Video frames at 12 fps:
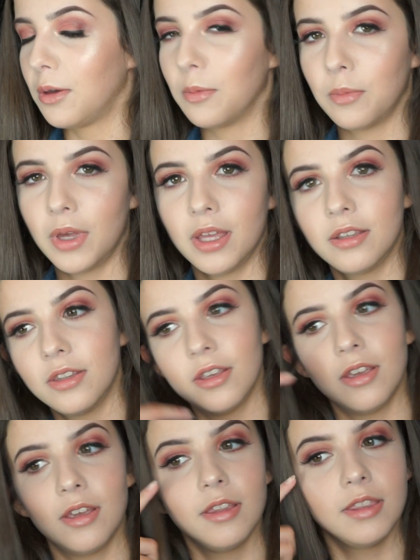Compared
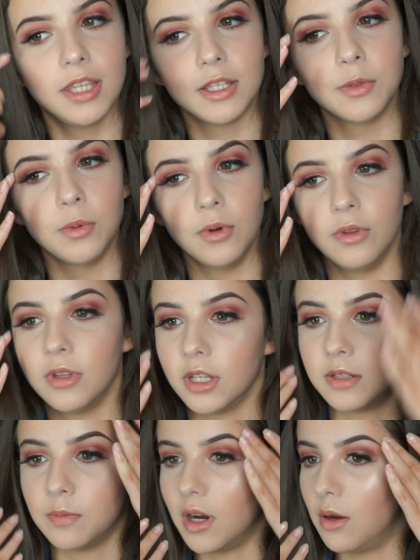to this one,
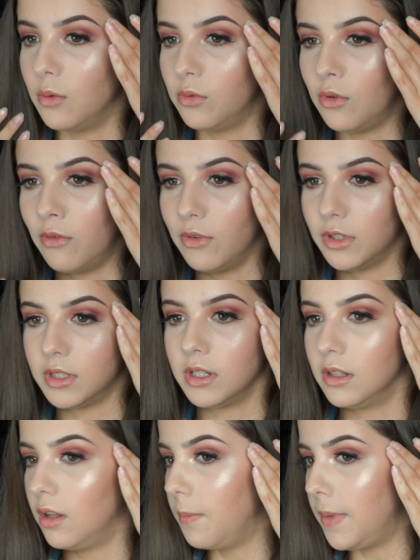this brow's obviously
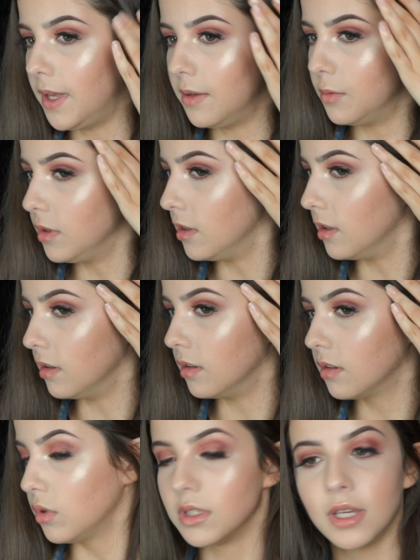a lot better with the
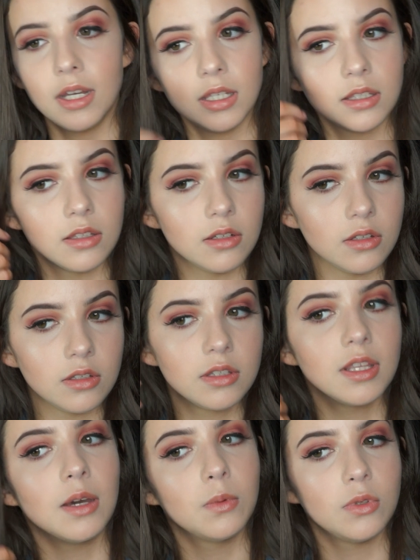preciseness.
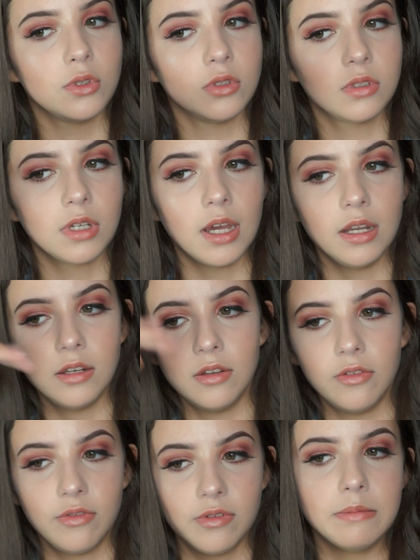That one's just kind
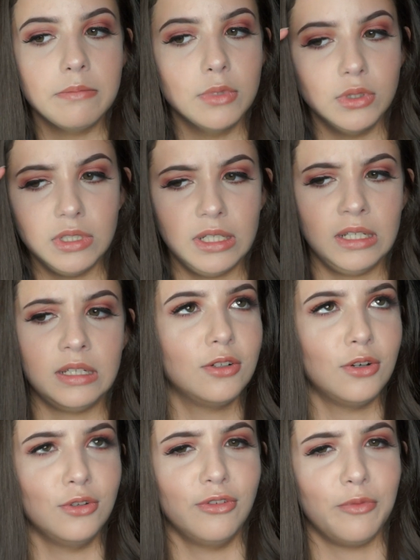of muddy
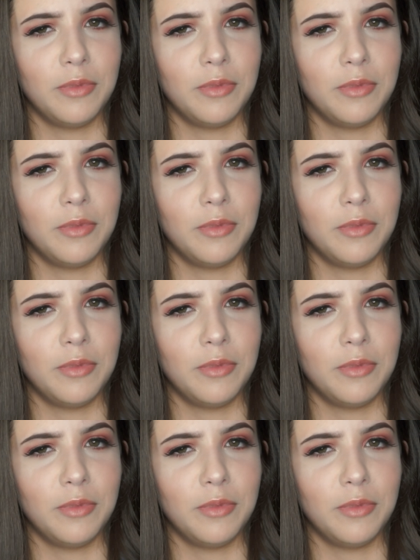all over.